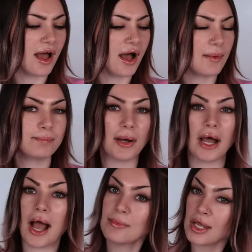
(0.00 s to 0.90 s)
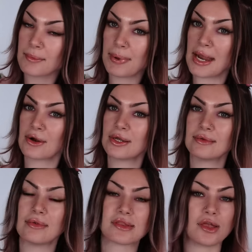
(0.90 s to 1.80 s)
Uh, but I'm not a
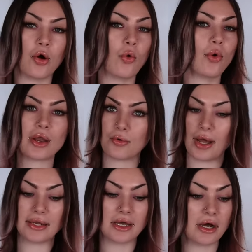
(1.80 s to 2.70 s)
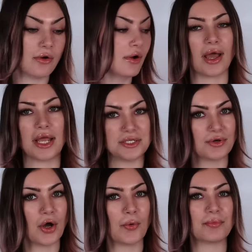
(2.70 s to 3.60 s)
parent, so what do I know? I
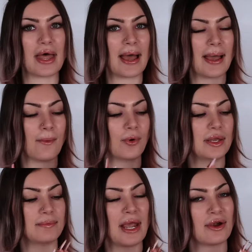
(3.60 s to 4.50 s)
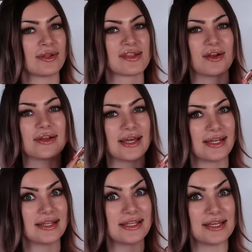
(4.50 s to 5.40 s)
do hope that when parents are
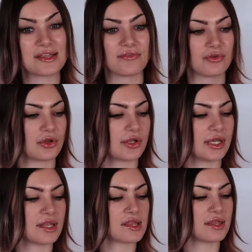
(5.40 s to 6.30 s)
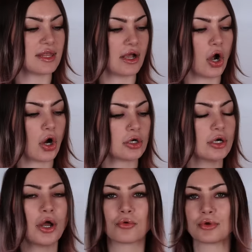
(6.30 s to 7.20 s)
getting these for their kids, they
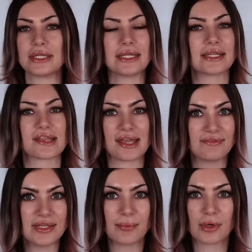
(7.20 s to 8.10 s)
are reading the safety